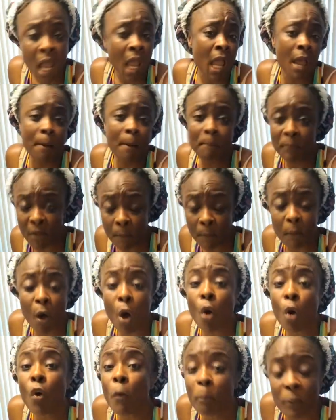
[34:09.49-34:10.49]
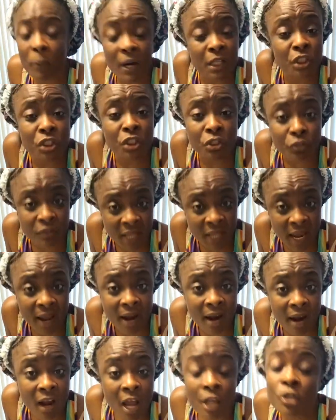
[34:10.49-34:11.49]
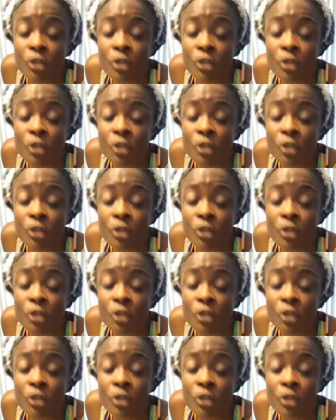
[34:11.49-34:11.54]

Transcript: And people who push you there,